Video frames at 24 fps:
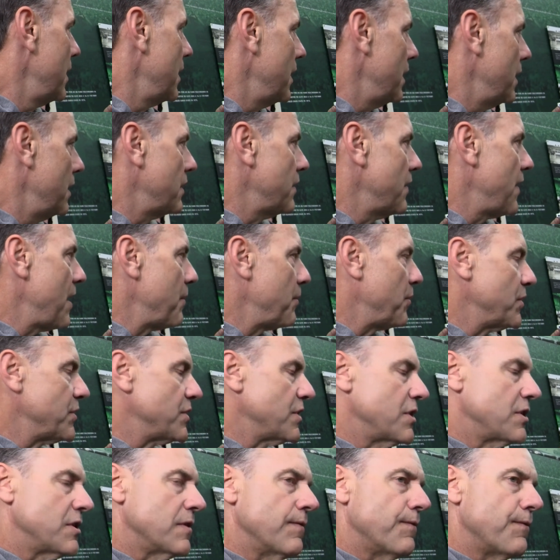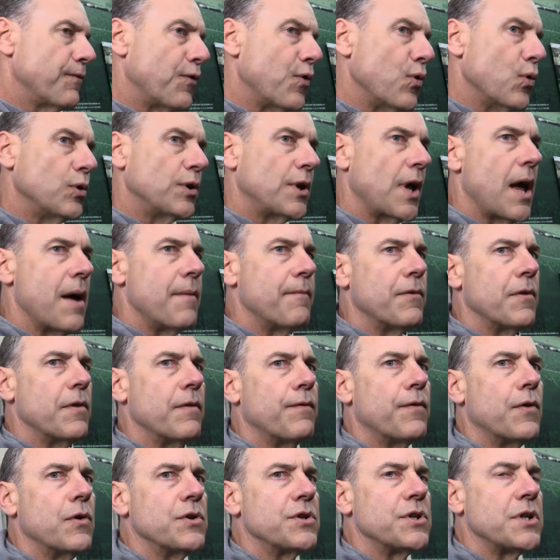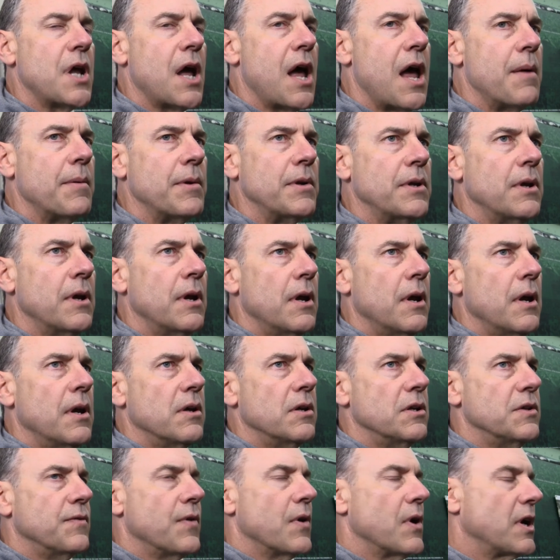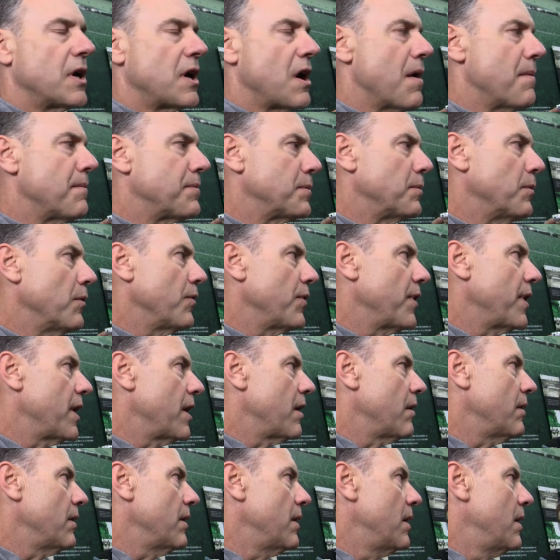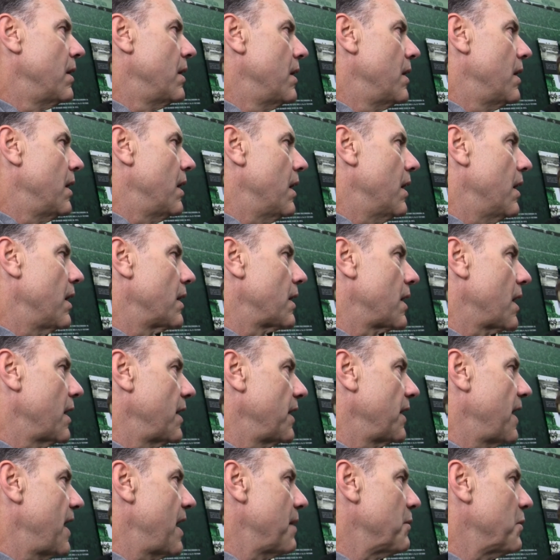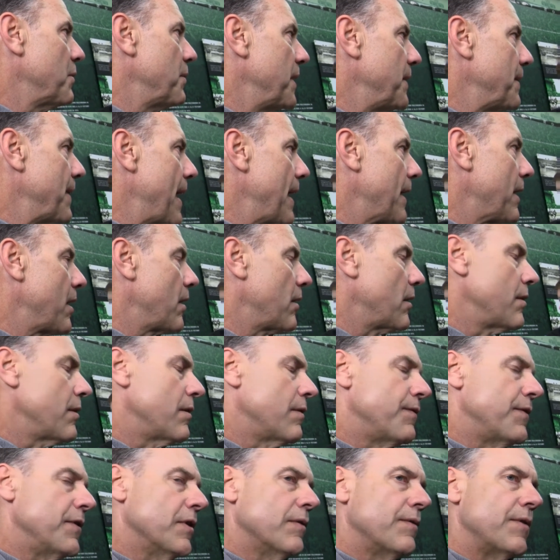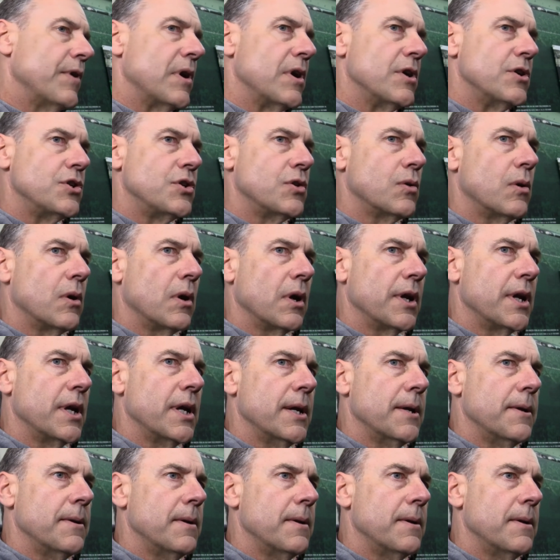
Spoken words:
into that position full-time for the first time, and he's very comfortable there. And Cunningham will be back out on the field very shortly.